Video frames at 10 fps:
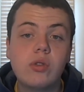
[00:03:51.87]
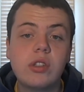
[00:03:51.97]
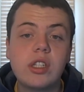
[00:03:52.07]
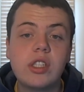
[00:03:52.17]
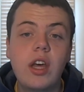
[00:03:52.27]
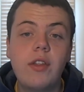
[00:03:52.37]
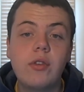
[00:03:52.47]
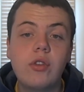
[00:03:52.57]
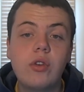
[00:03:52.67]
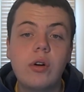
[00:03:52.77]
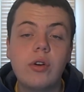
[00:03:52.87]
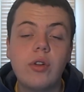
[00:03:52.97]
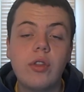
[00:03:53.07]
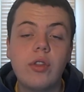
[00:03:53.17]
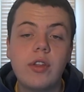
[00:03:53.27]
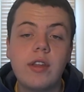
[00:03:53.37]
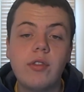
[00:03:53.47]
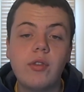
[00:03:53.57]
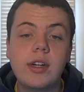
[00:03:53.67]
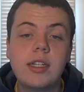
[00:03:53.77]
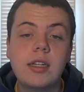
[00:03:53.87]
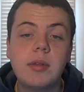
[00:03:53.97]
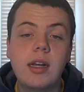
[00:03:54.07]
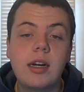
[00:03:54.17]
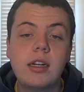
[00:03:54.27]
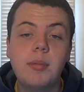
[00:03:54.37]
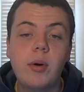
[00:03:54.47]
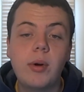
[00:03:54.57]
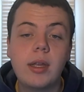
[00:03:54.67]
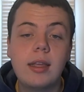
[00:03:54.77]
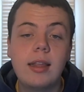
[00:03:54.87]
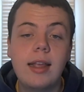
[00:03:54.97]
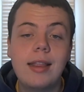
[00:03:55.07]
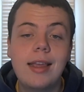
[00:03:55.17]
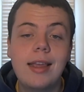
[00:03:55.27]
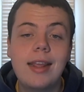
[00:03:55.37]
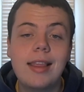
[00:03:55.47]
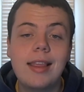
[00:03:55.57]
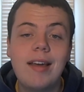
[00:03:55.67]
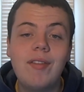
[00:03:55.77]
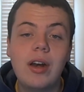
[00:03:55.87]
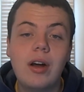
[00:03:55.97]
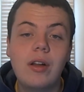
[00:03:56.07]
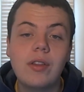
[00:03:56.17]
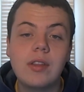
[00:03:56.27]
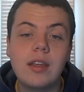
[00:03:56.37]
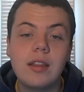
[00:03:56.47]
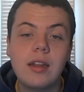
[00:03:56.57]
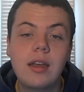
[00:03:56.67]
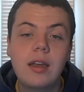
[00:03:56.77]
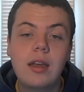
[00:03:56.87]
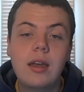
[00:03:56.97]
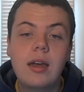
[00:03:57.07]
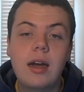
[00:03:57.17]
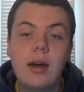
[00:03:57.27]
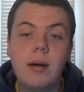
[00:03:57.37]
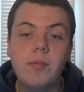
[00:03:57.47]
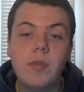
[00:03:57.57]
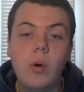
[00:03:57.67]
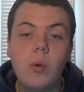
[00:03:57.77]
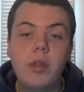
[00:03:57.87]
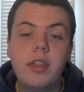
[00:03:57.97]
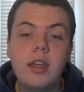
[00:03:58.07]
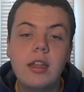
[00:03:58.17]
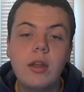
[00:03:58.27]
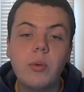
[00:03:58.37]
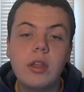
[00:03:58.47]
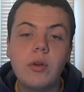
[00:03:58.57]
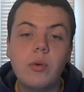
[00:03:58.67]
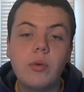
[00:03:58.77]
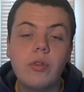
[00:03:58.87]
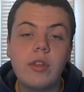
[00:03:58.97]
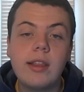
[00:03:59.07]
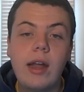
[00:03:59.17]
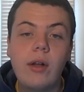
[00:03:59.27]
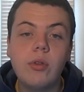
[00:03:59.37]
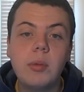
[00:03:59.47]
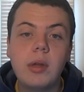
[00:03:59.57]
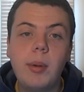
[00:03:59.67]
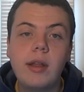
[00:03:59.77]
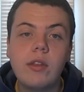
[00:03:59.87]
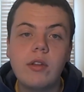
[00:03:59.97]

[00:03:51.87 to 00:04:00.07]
Southern, 237th ranked team in the Hot Tip Bet rankings and 10-7 on the season. One thing that really sticks out to me about this